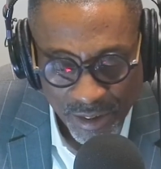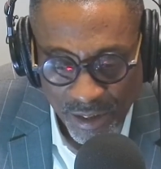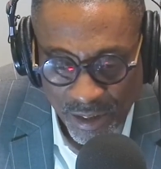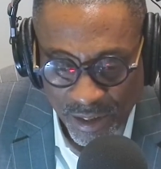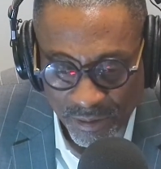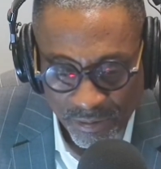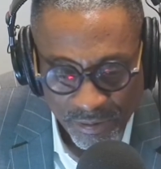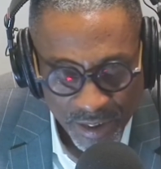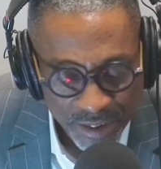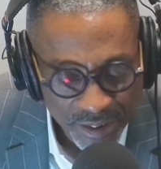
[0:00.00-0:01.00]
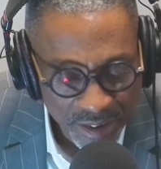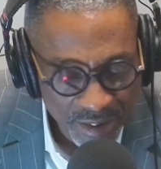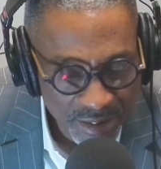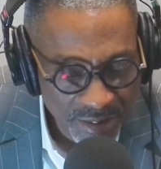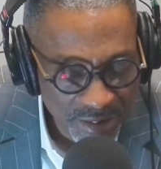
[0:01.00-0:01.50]
heart,
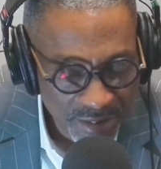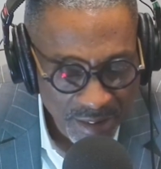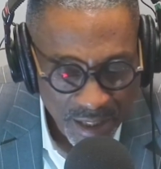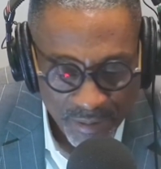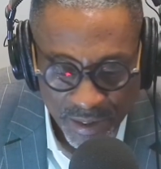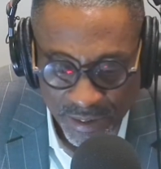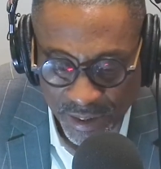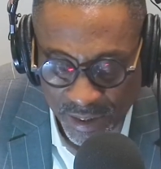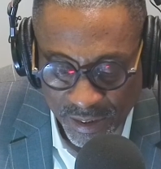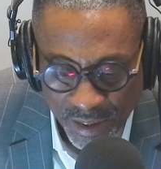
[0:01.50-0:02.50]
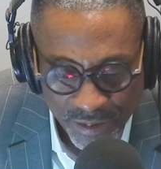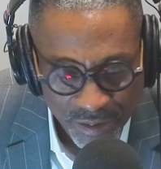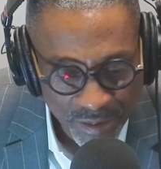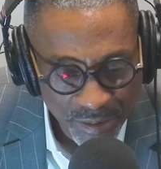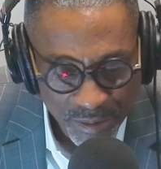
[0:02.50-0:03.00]
vision, everything
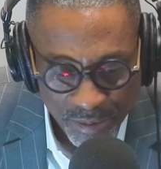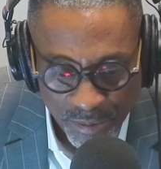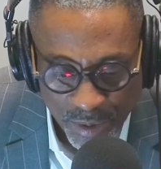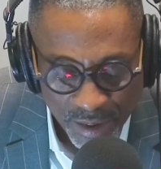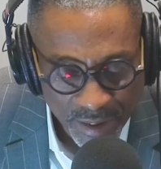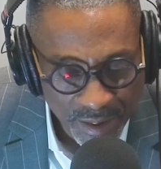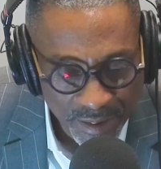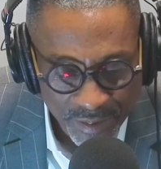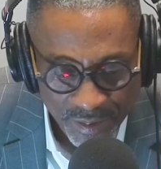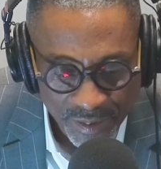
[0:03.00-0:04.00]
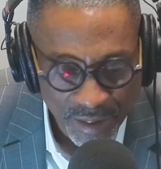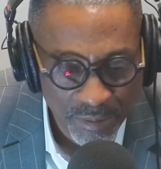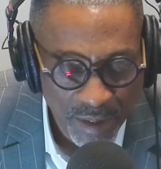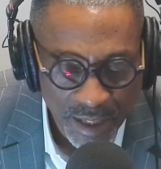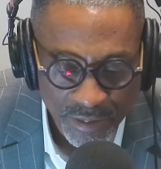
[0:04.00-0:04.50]
that you want in a
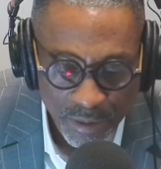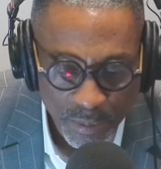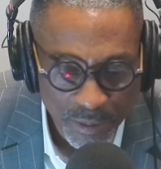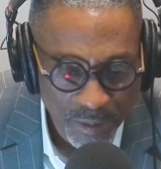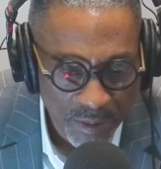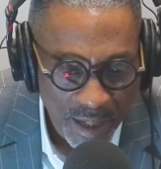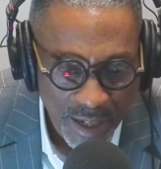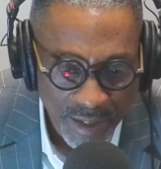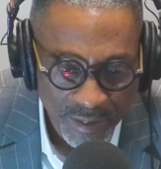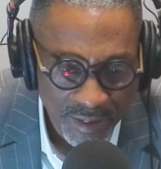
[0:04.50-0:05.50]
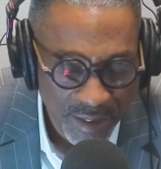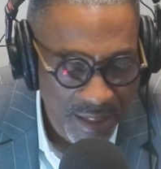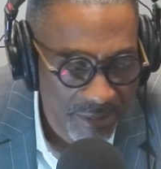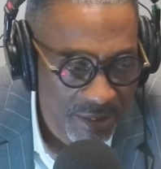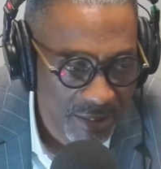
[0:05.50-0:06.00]
successful entrepreneur, I see
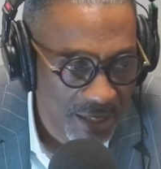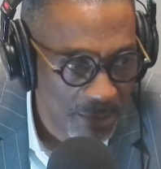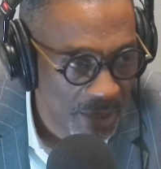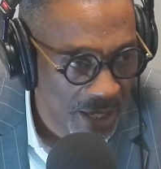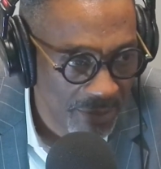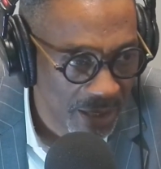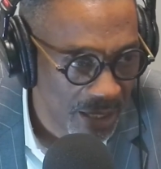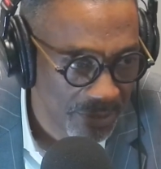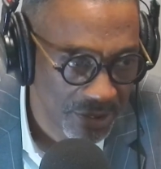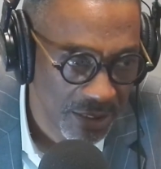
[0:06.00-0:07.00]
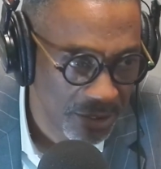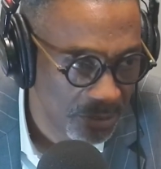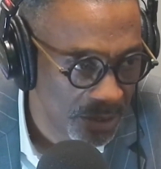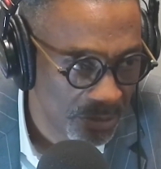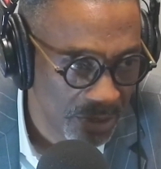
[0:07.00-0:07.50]
every time I have a conversation
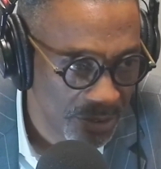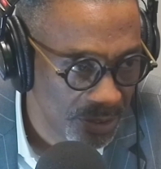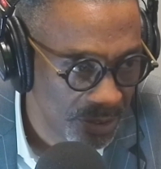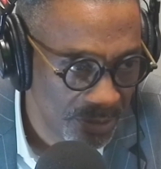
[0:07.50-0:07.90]
with Lorenzo.